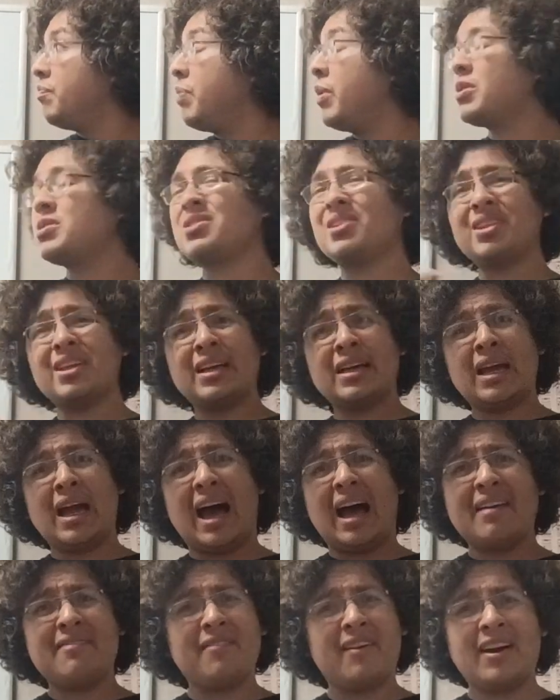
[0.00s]
Personally,
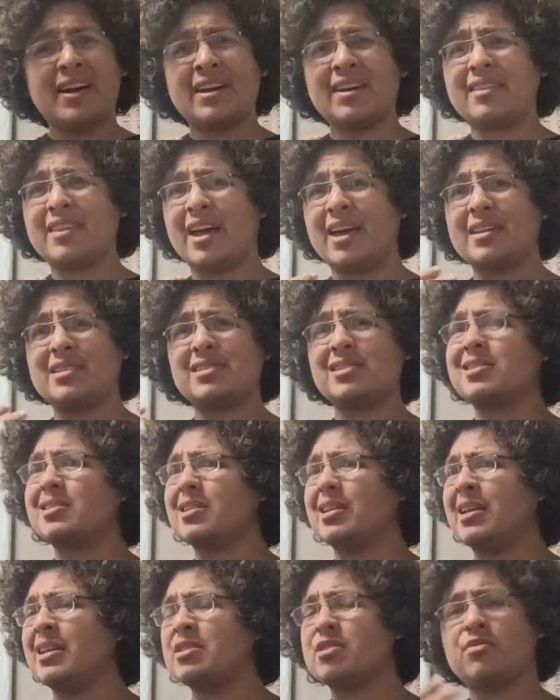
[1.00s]
I find that
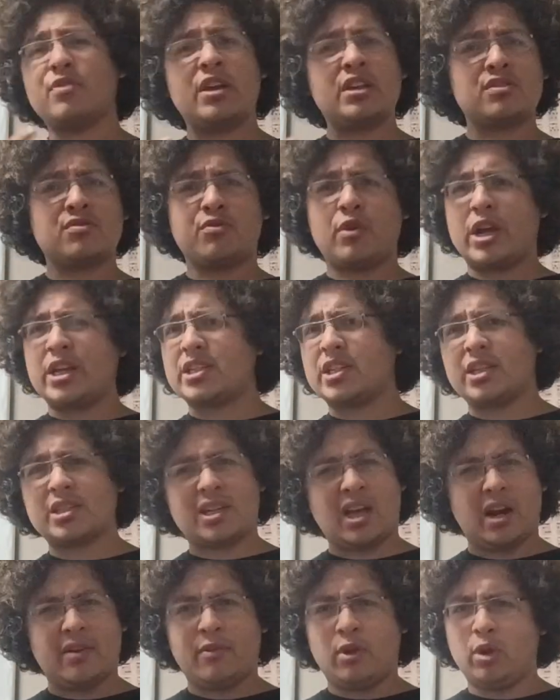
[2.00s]
his phrasing is
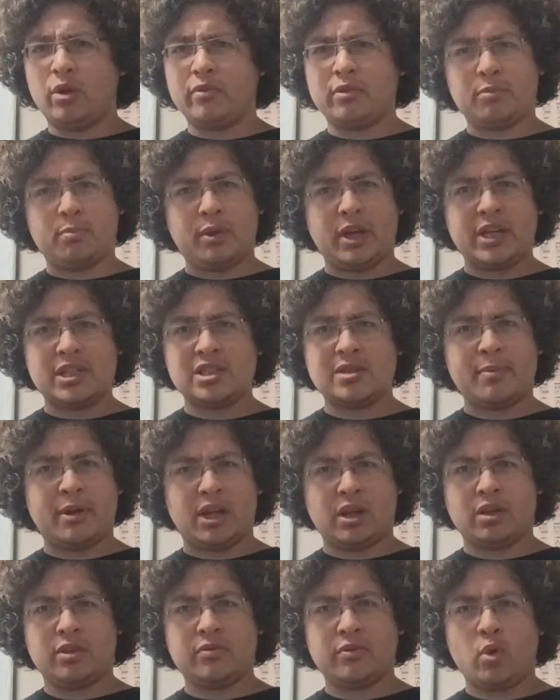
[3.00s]
kind of all over the place
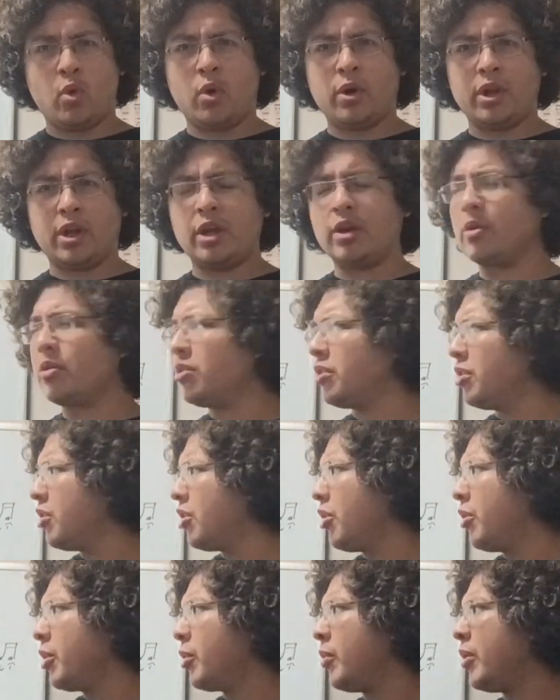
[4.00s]
depending on the recording you're
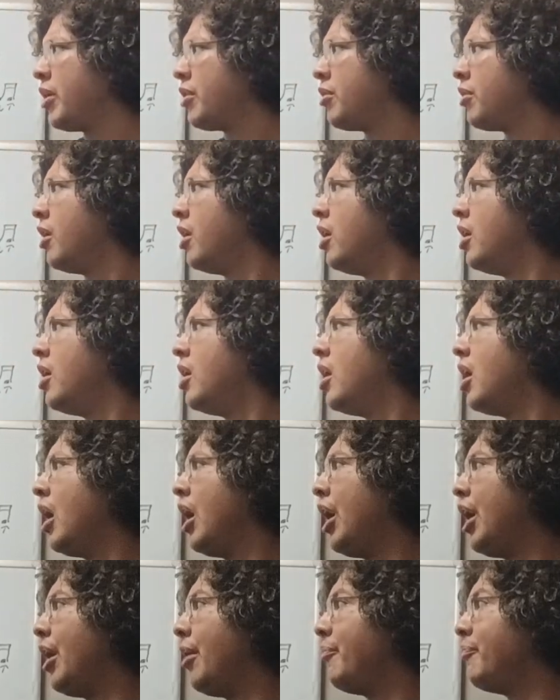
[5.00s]
going with.
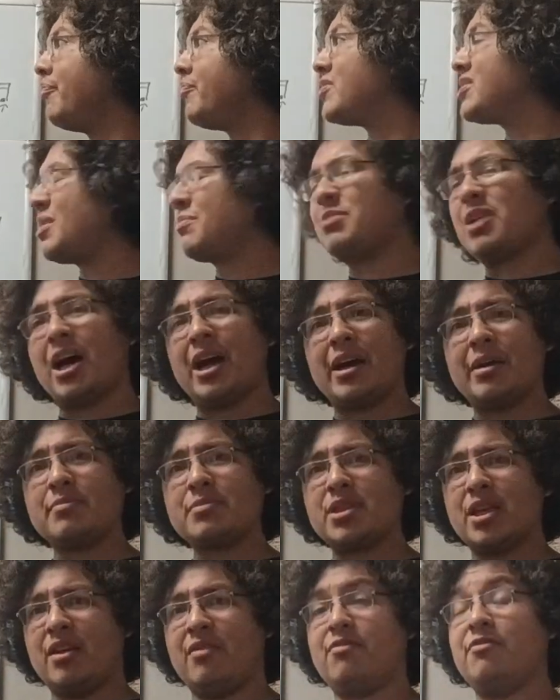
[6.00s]

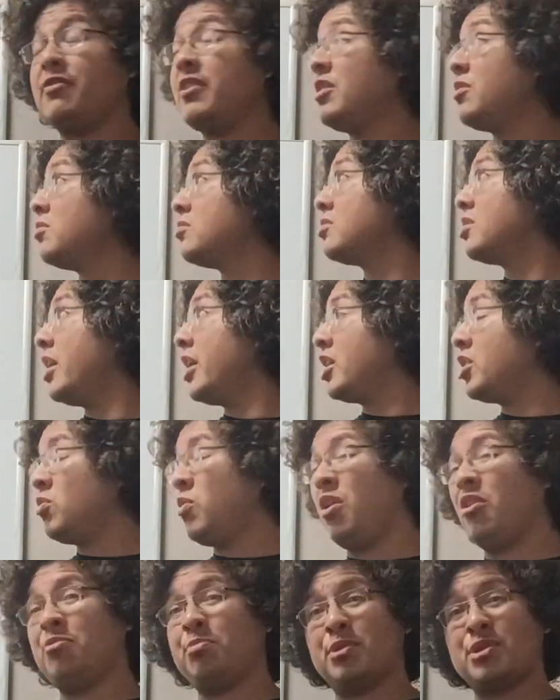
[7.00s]
Sometimes it feels like
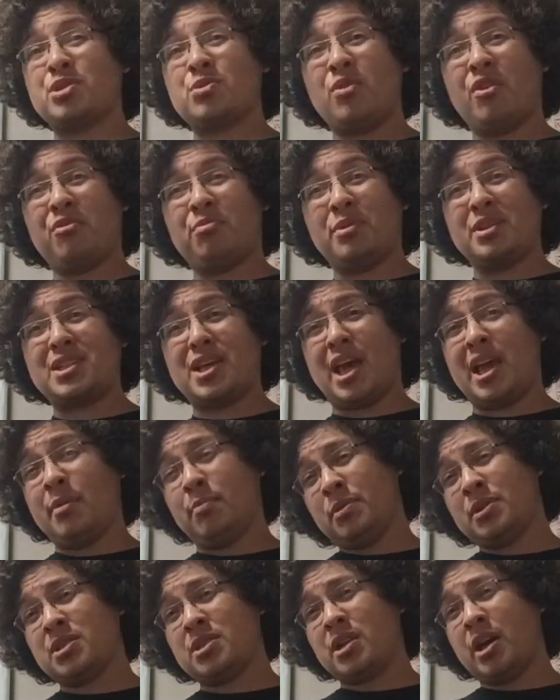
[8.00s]
12 plus 12 plus
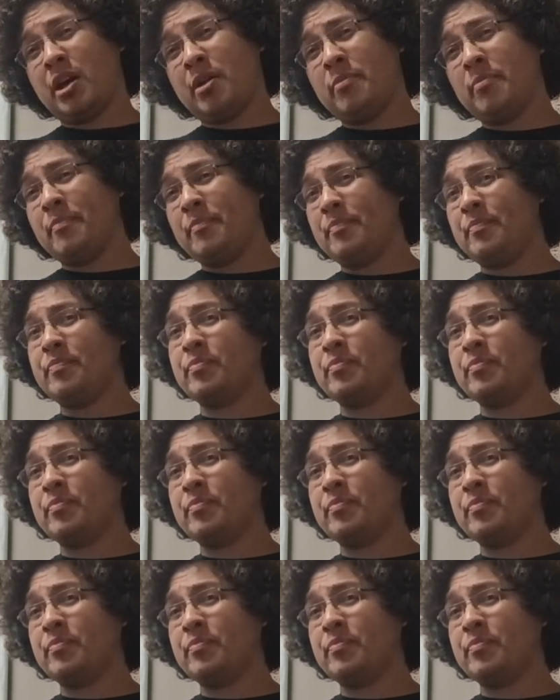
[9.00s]
8 plus 10.